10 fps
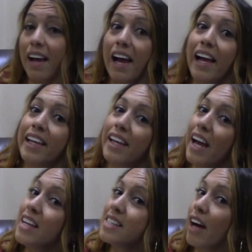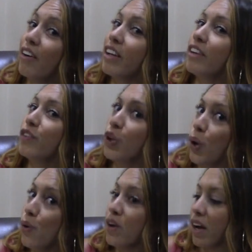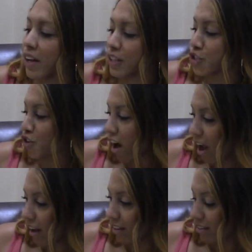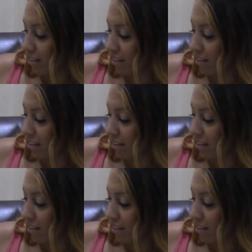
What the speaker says: "I guess I'll give yoga a try."